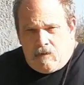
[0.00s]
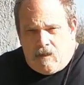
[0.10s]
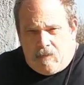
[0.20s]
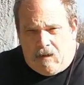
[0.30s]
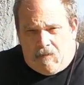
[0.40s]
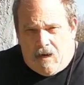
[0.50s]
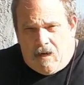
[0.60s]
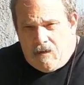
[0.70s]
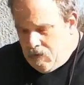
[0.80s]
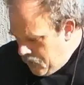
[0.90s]
on my
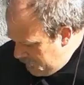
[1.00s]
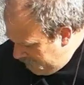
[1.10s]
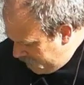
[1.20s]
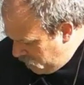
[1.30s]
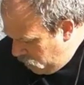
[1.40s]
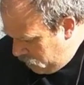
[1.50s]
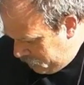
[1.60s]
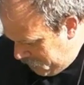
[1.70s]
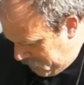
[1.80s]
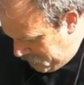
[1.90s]
right, I have an
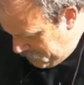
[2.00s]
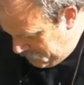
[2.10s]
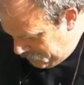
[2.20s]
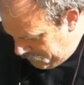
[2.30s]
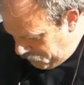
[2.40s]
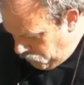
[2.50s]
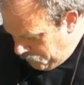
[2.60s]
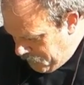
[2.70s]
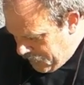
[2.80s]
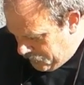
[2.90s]
old solar
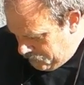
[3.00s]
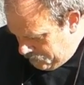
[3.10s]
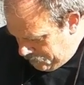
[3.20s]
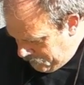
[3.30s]
panel,